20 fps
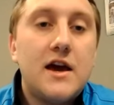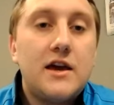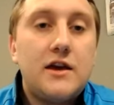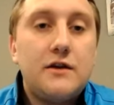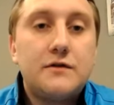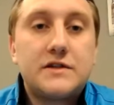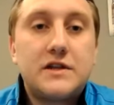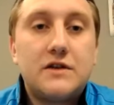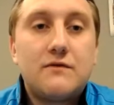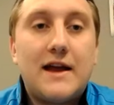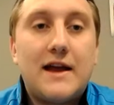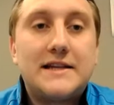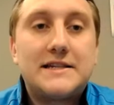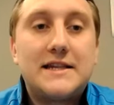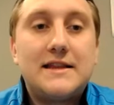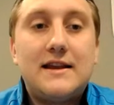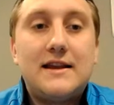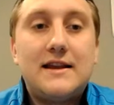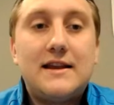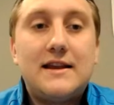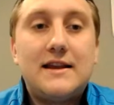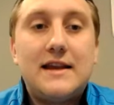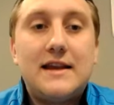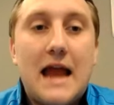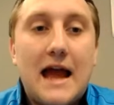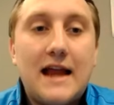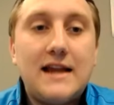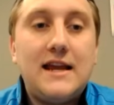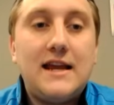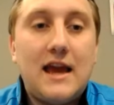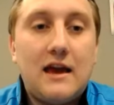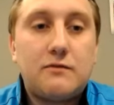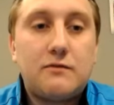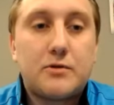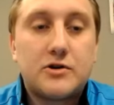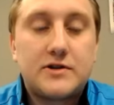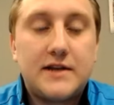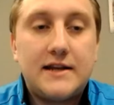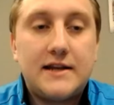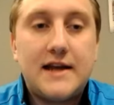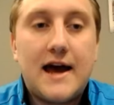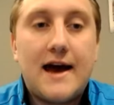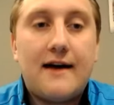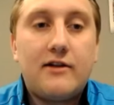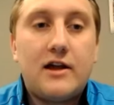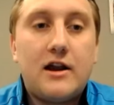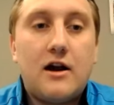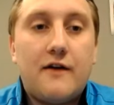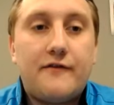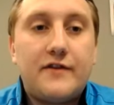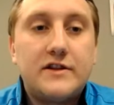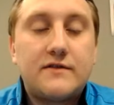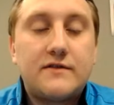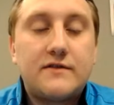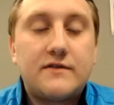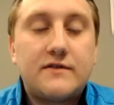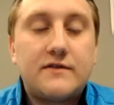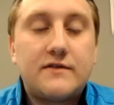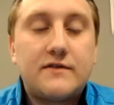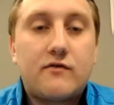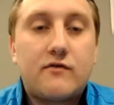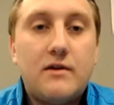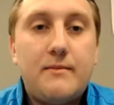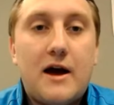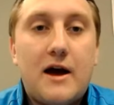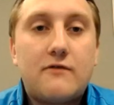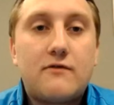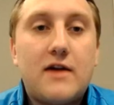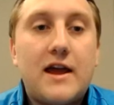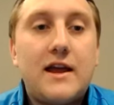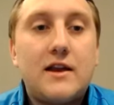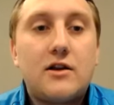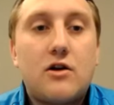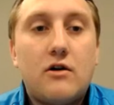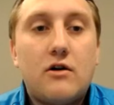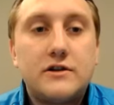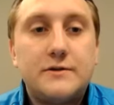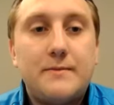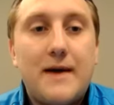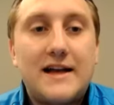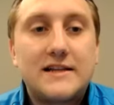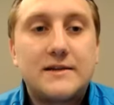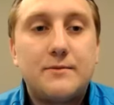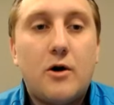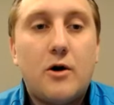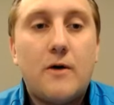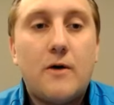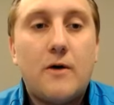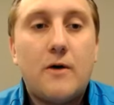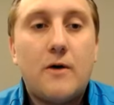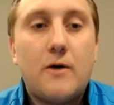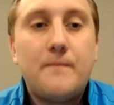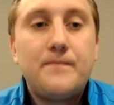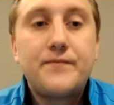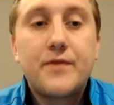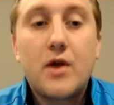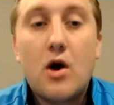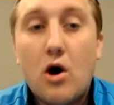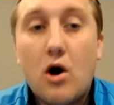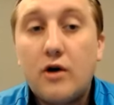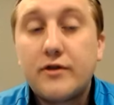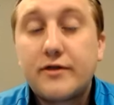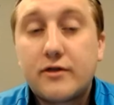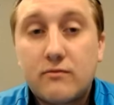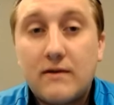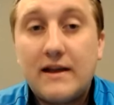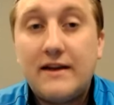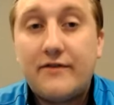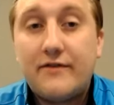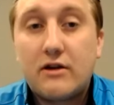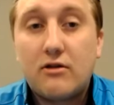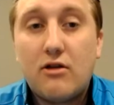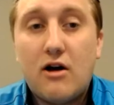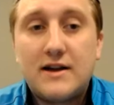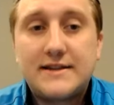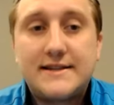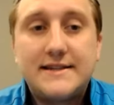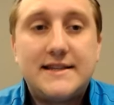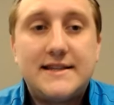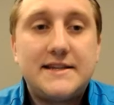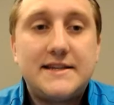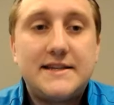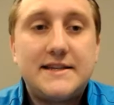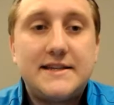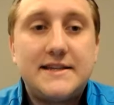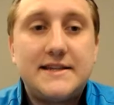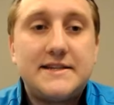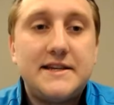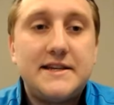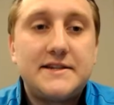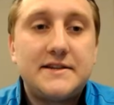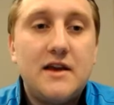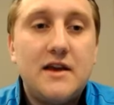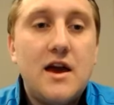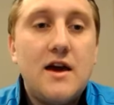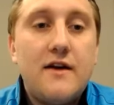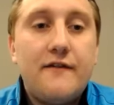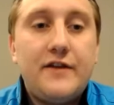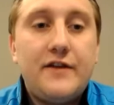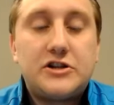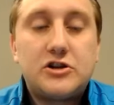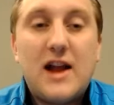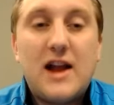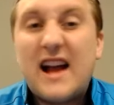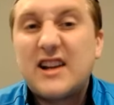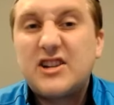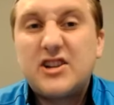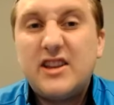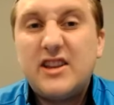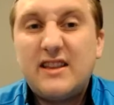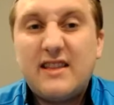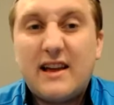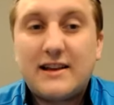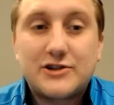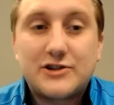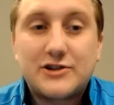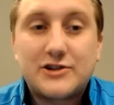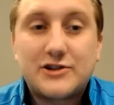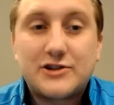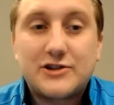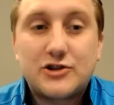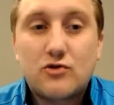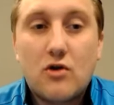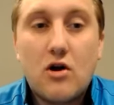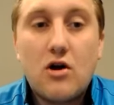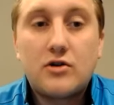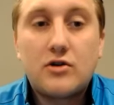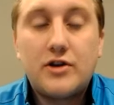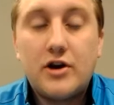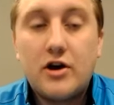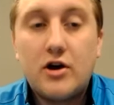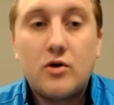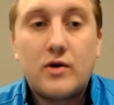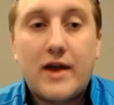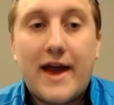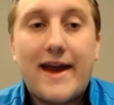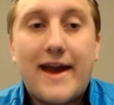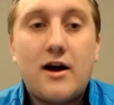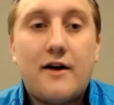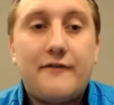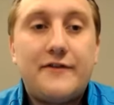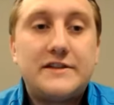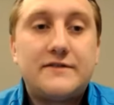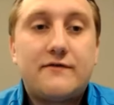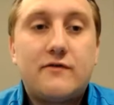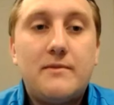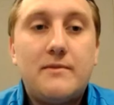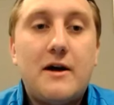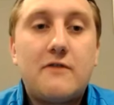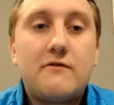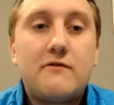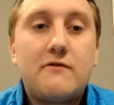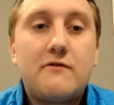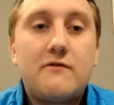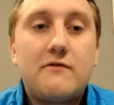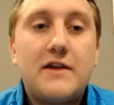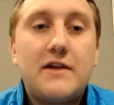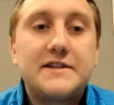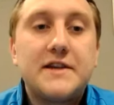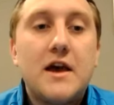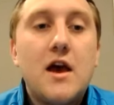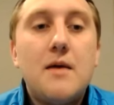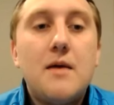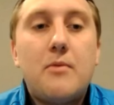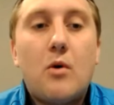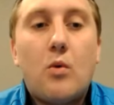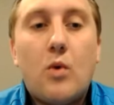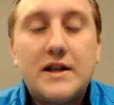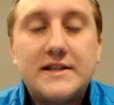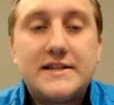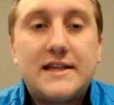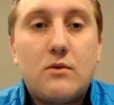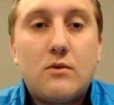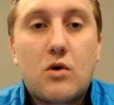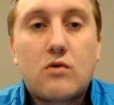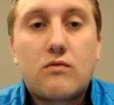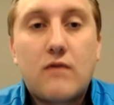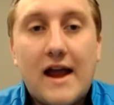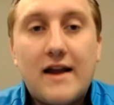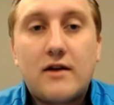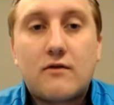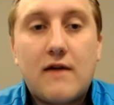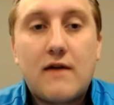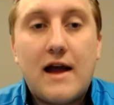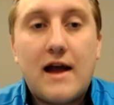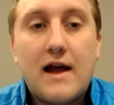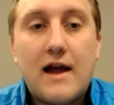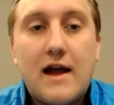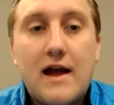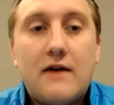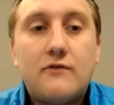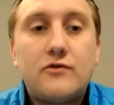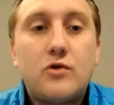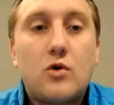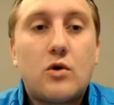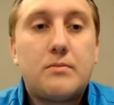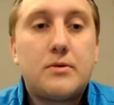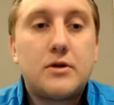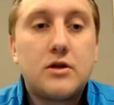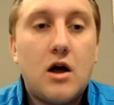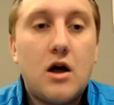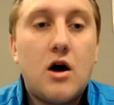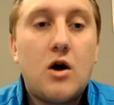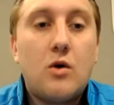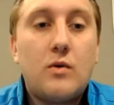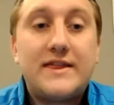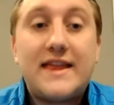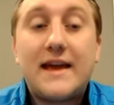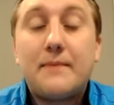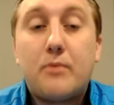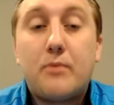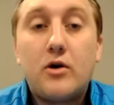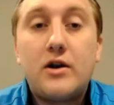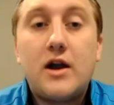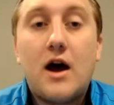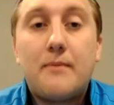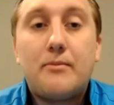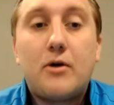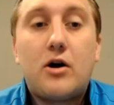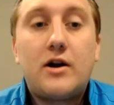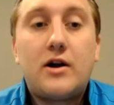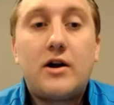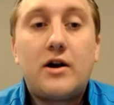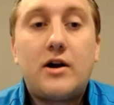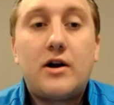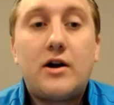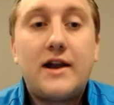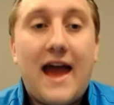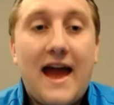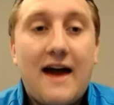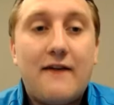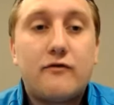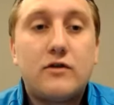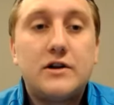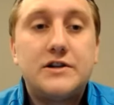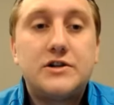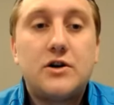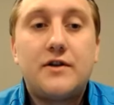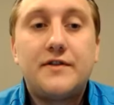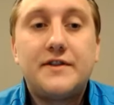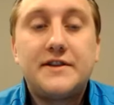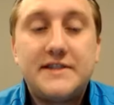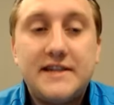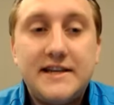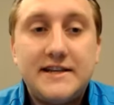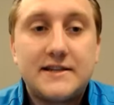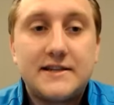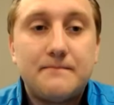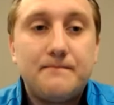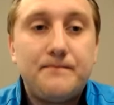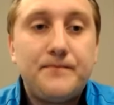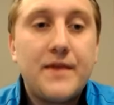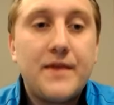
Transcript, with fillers: Houston ranks in the 98th percentile in offensive rebound rate in college basketball all three of their losses this season featured actually like strong to okay offensive rebound rates, but ones that were right around or below what they put up on average on the season.